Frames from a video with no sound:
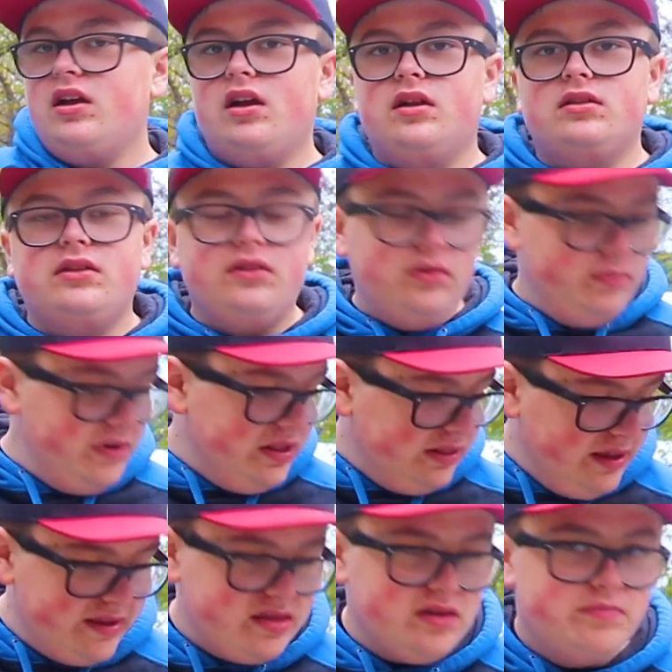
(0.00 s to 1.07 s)
a little
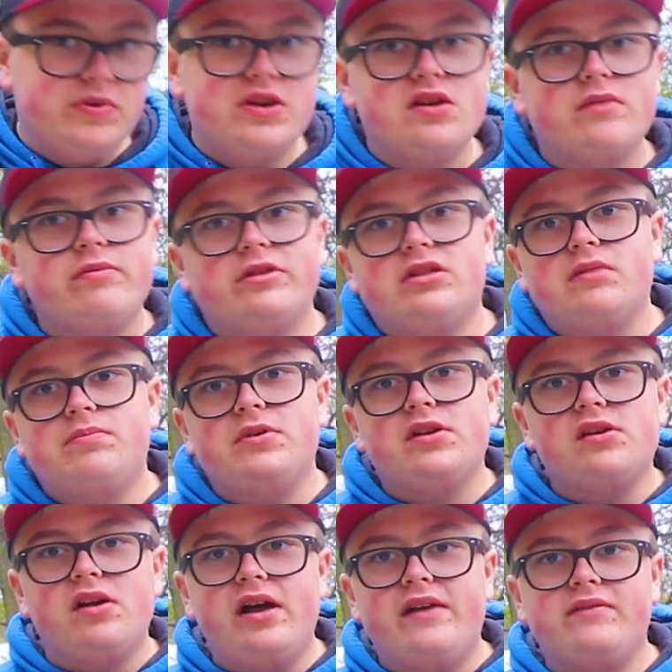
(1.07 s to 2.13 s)
bit like the Pure, but the
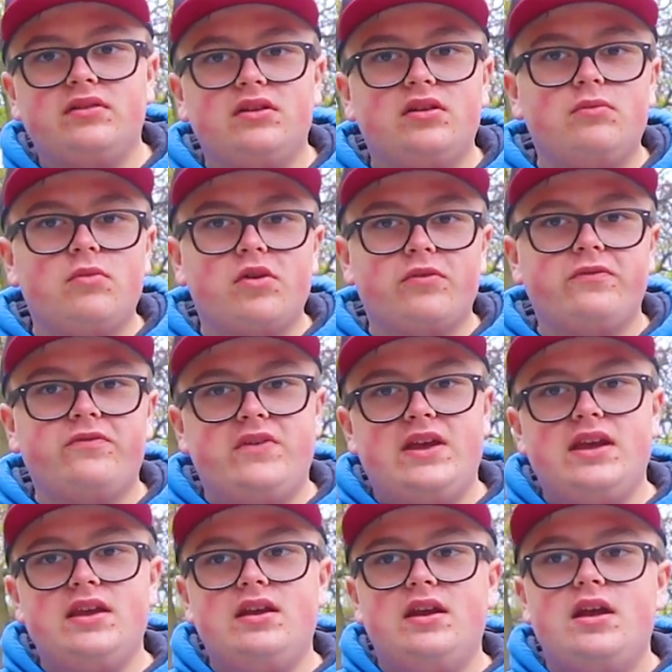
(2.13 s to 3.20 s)
Pure will have a little more
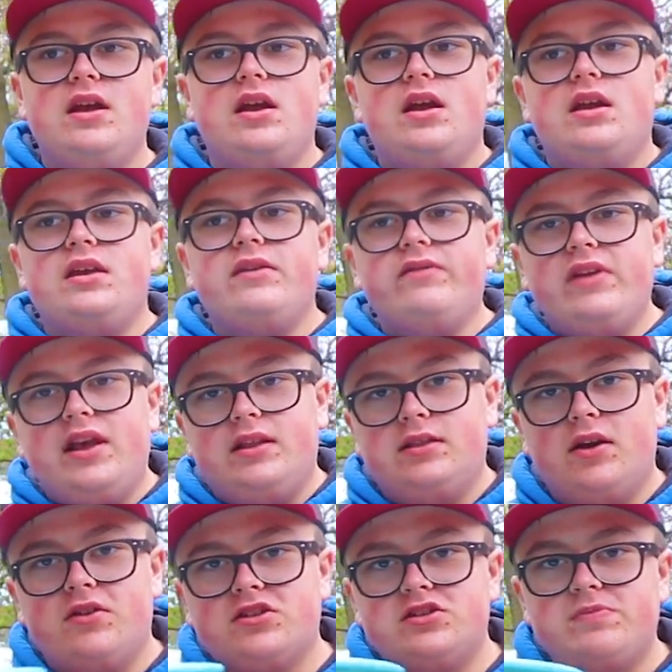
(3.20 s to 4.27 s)
fade. Even at
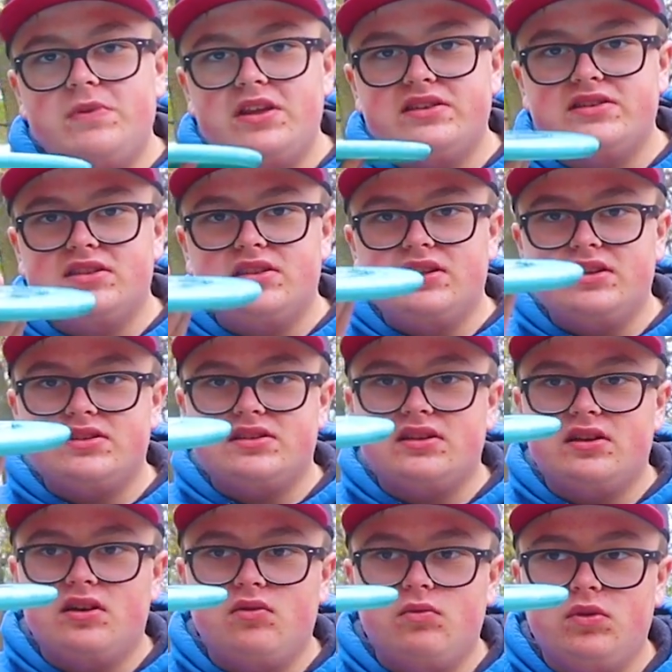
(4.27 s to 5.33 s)
lower speeds, this
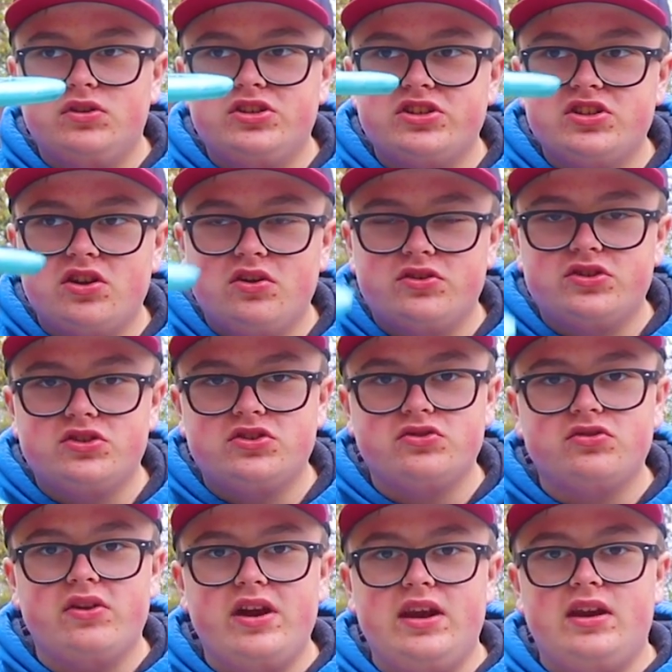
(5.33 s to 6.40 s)
will just go
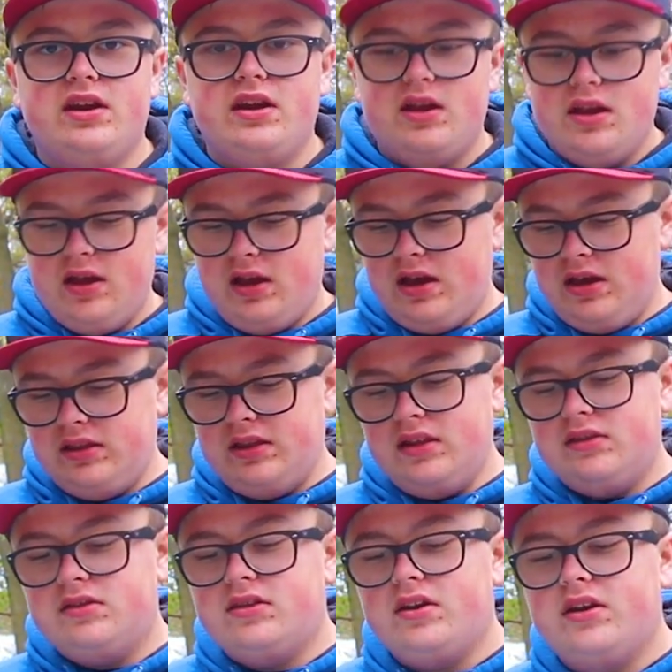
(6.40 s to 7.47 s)
straight. And
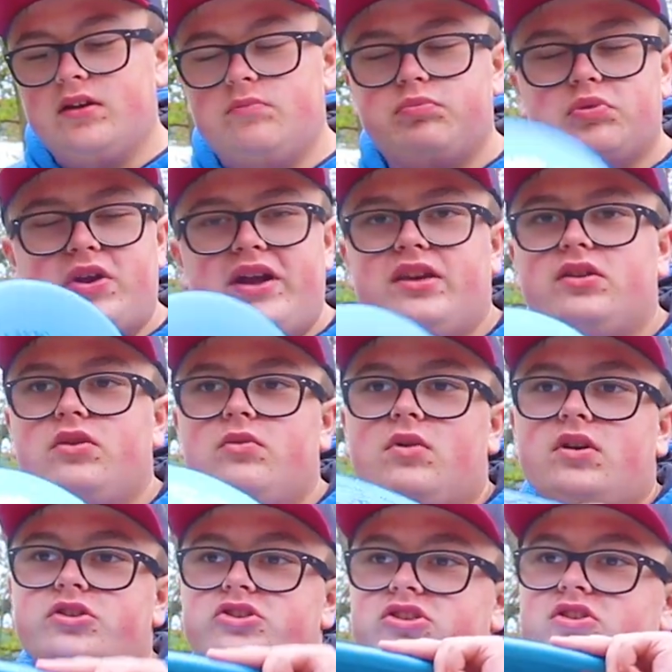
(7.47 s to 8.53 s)
then the brand new
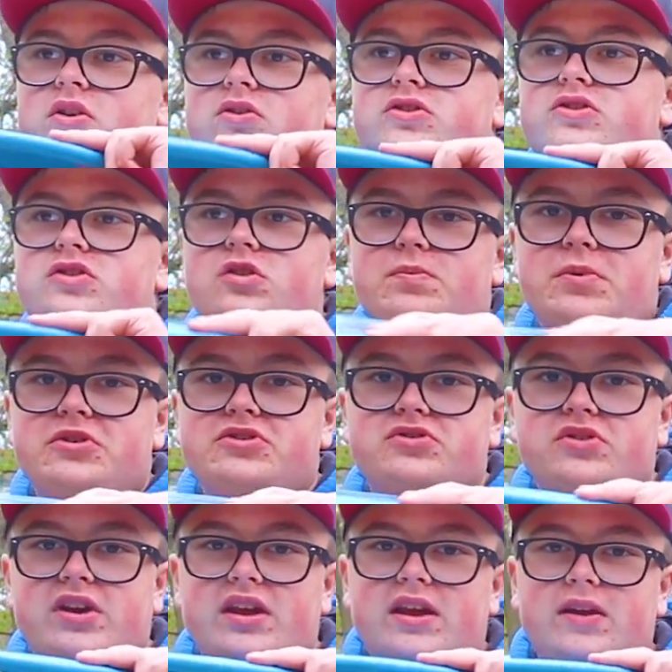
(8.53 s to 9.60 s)
one just goes super
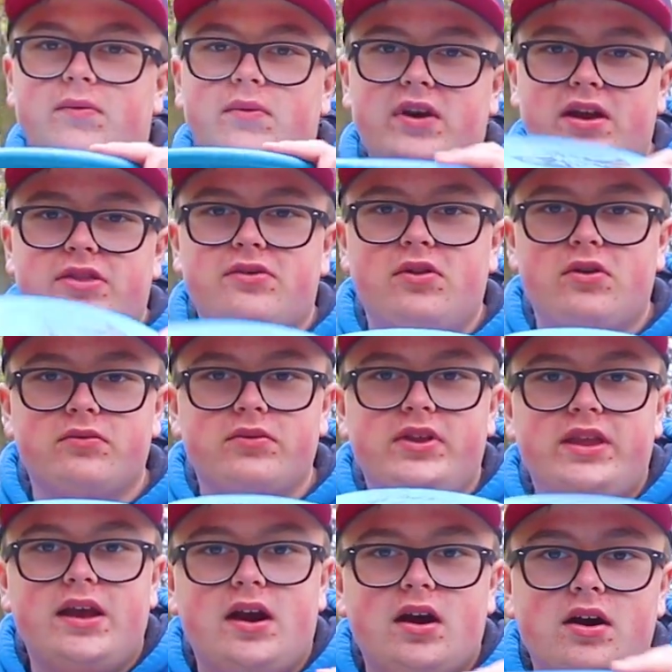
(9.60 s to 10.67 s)
straight when I throw it
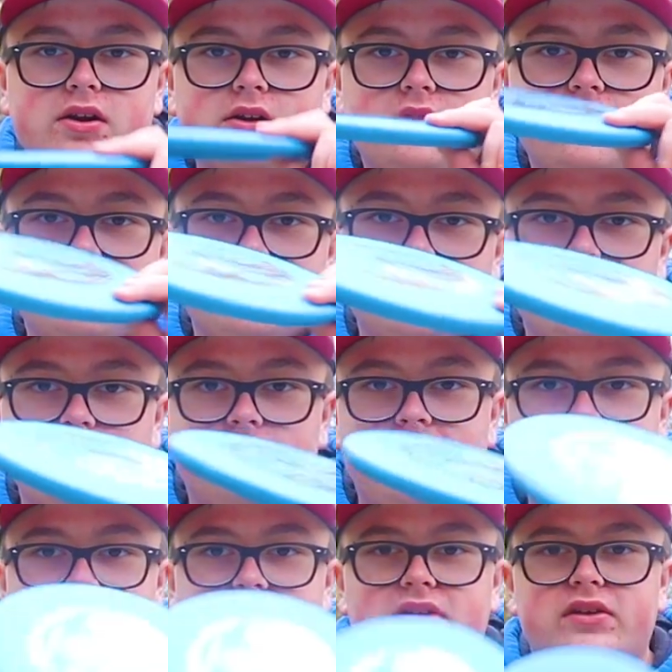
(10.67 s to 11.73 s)
really hard, or
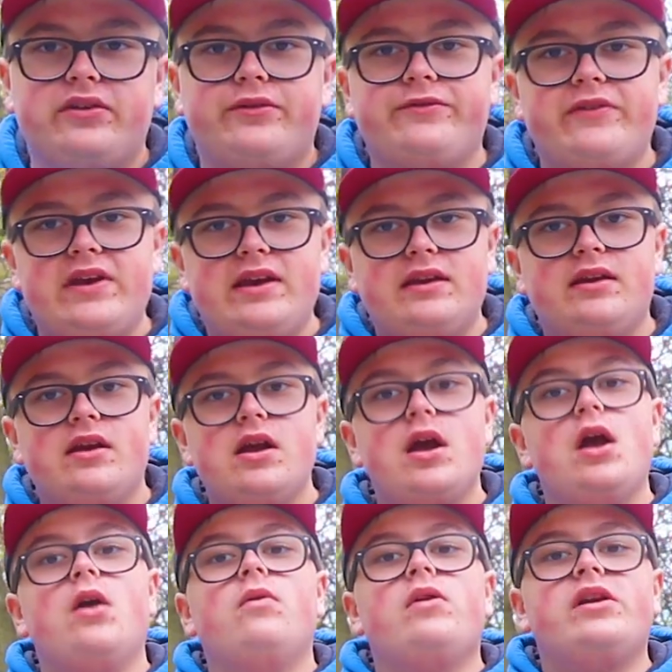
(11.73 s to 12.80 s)
will have a little fade
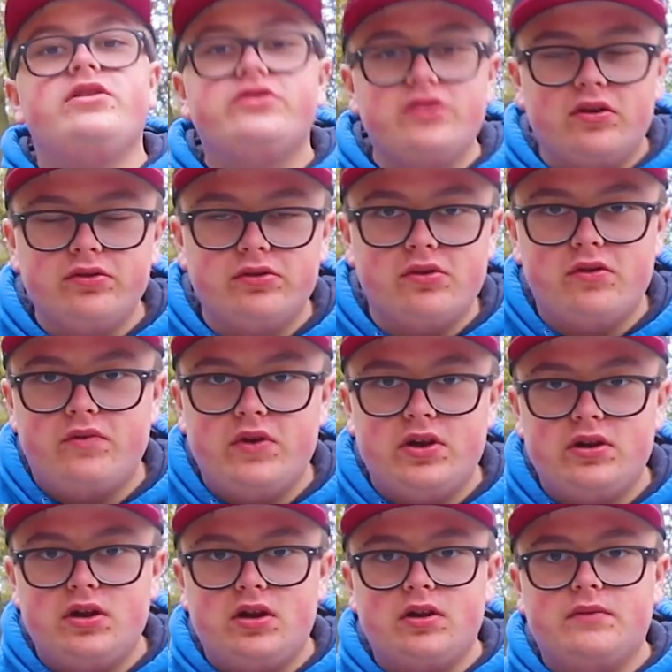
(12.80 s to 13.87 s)
when I don't throw it
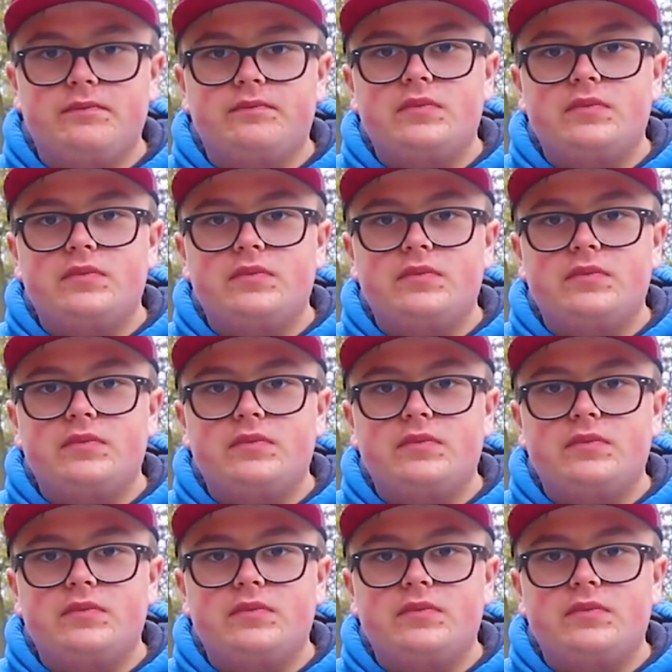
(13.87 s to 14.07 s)
very hard.